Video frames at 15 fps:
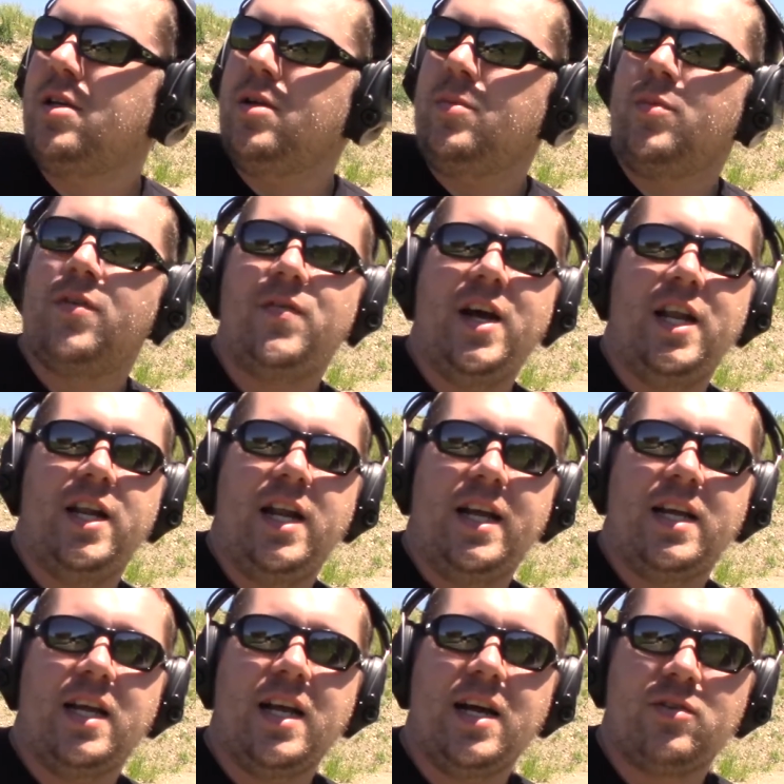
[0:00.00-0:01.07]
provided I
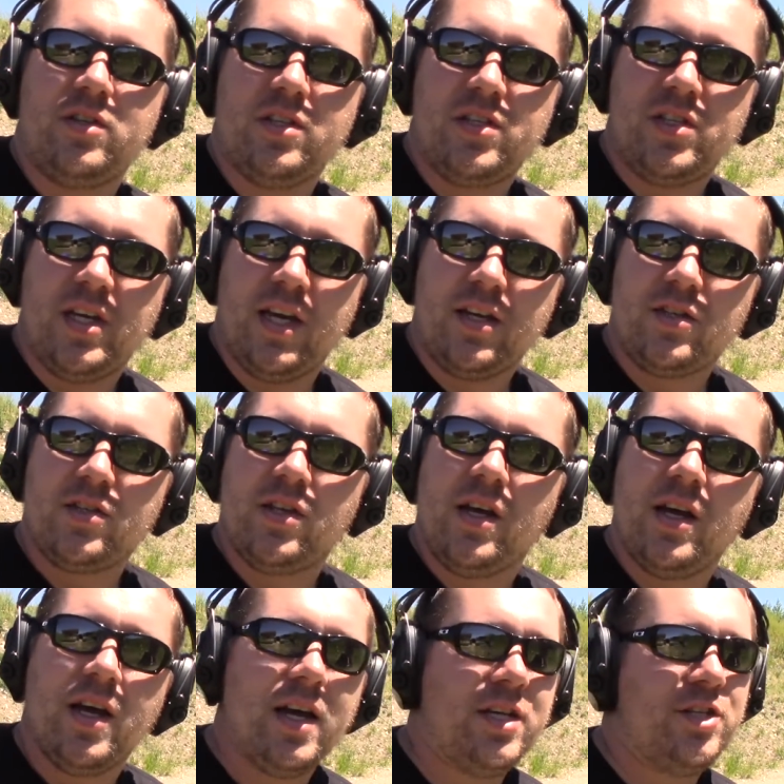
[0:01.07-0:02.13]
can count to 6,
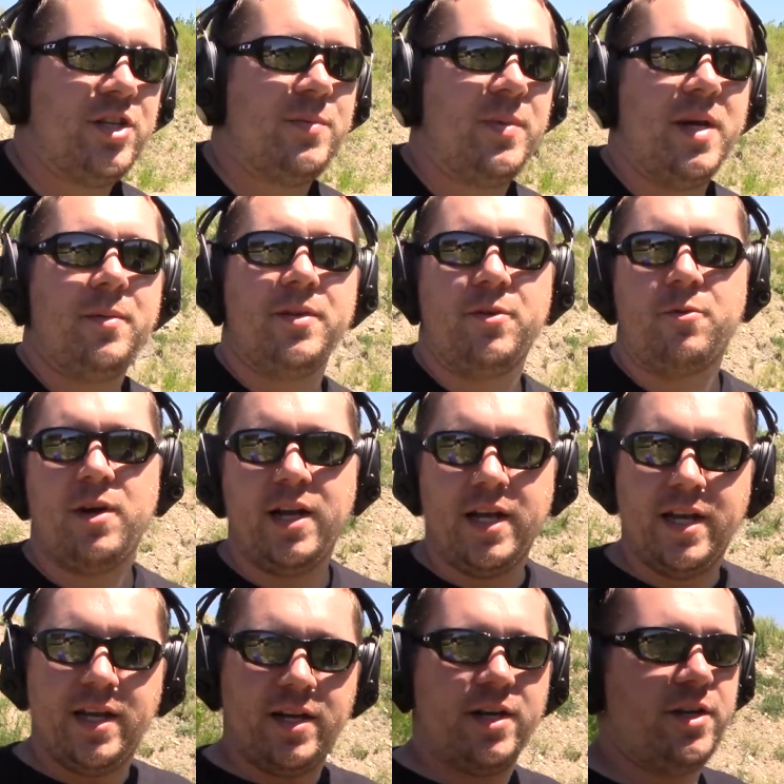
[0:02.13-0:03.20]
I should be able to run
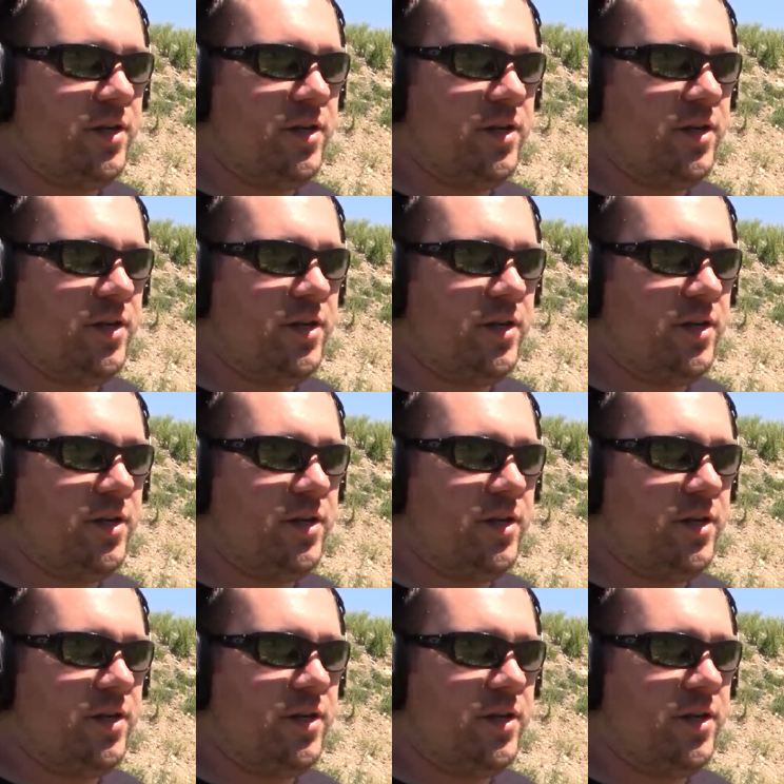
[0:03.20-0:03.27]
it in under